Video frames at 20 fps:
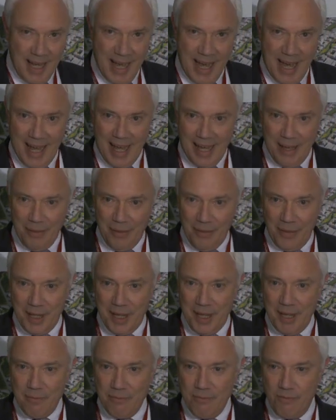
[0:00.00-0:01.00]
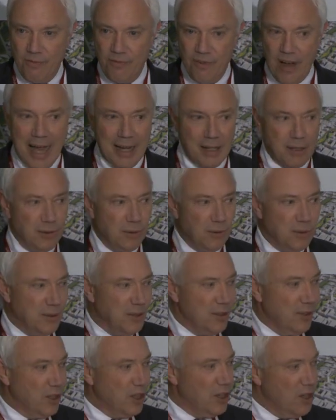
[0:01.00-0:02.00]
the vital
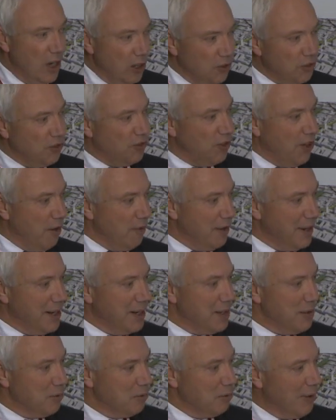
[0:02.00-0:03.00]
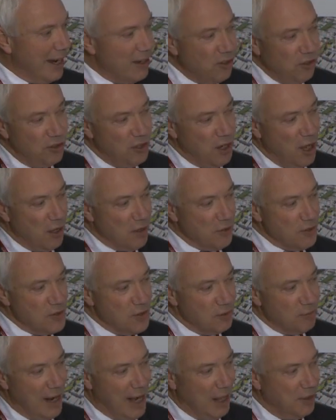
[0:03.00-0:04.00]
cost-sharing
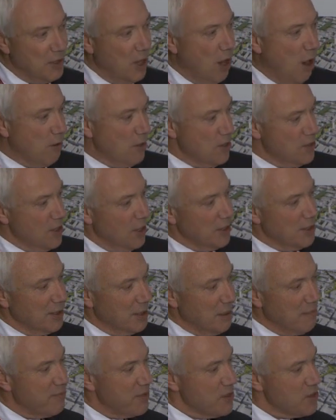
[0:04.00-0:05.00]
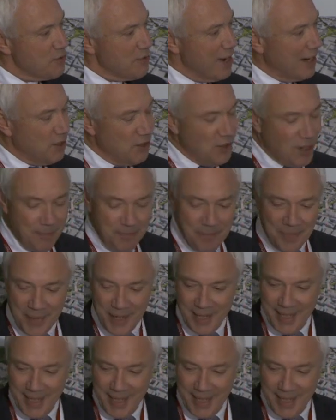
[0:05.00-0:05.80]
ratios around the horizontal infrastructure